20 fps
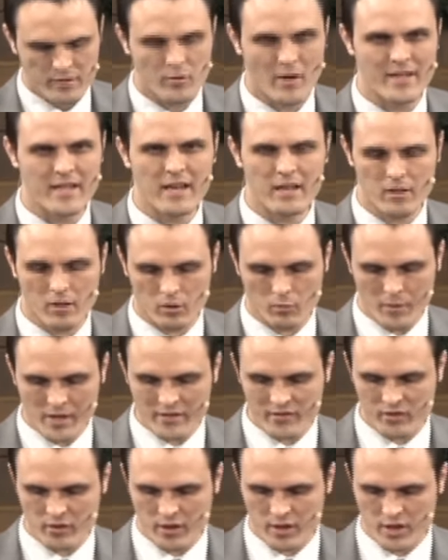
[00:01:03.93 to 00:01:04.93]
So I did a little
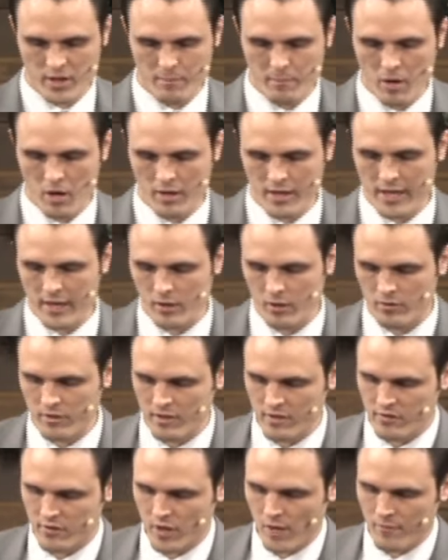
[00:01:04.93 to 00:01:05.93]
research on bald
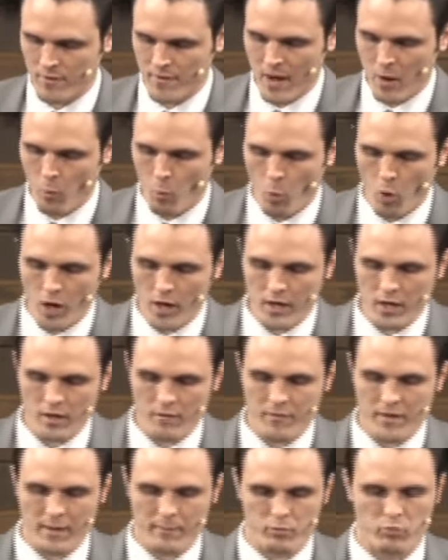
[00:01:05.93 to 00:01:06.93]
eagles. I discovered that one
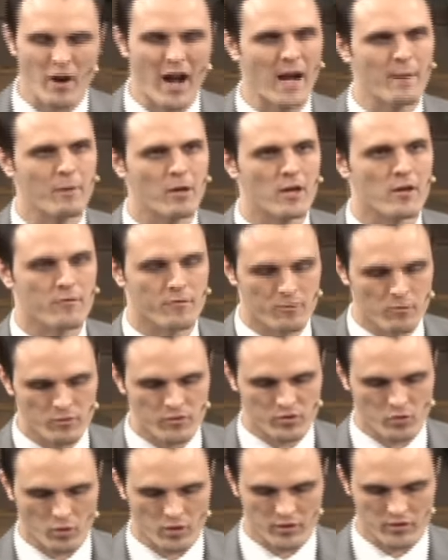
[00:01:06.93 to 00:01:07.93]
of their primary
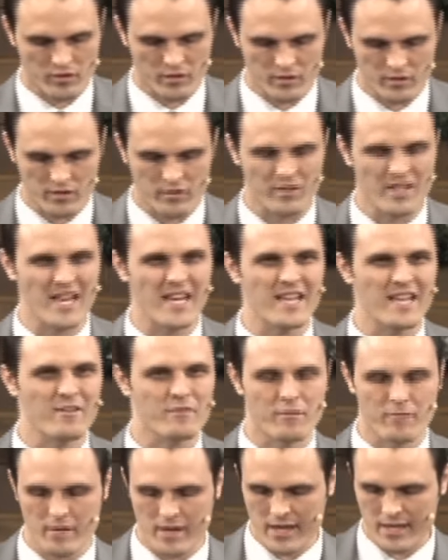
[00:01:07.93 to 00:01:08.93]
food sources is
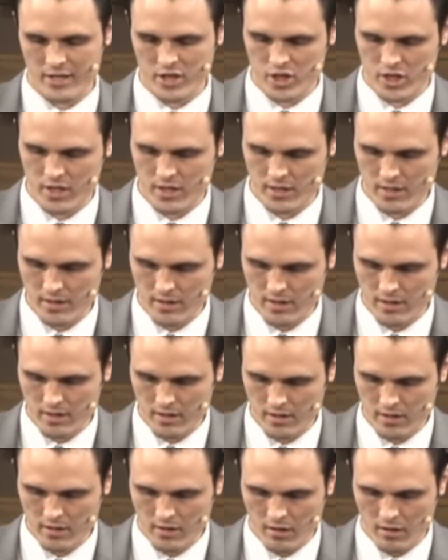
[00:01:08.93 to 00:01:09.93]
eating fish.
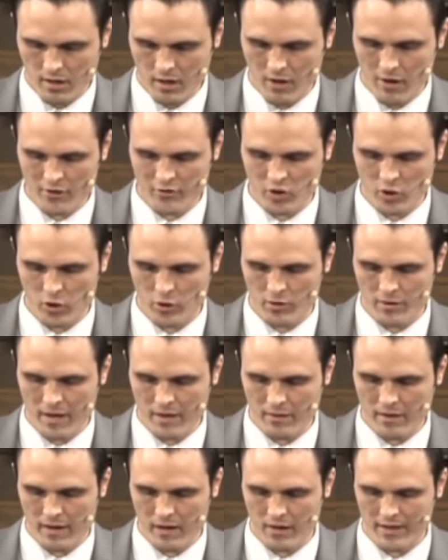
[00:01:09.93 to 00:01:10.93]
I also learned
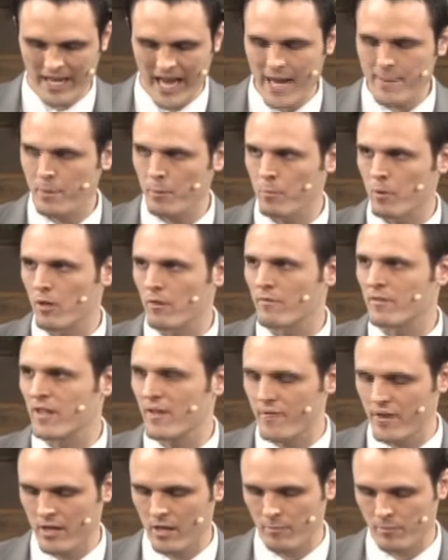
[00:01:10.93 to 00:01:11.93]
that they are capable of
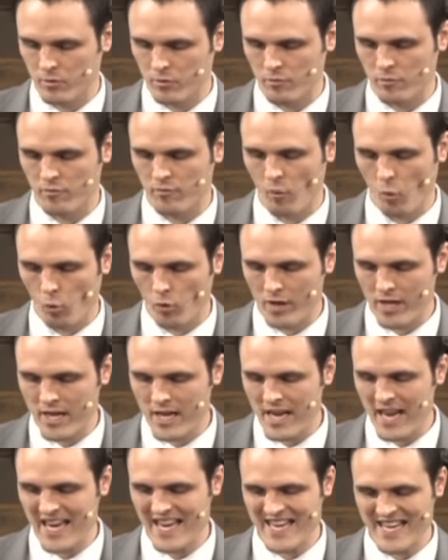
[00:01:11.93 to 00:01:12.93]
living up to
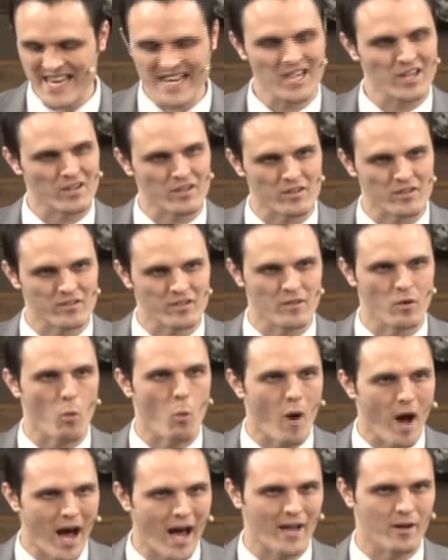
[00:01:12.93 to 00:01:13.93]
40 years in the
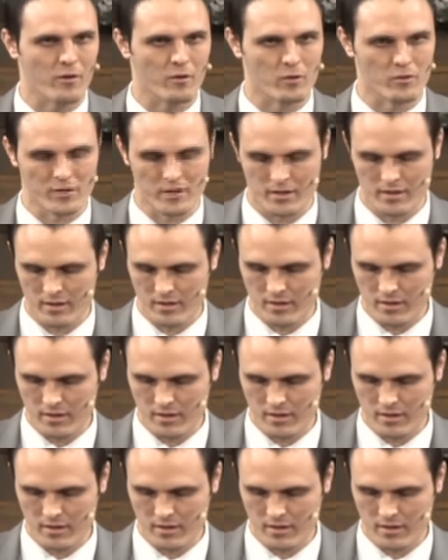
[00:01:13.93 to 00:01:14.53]
wild.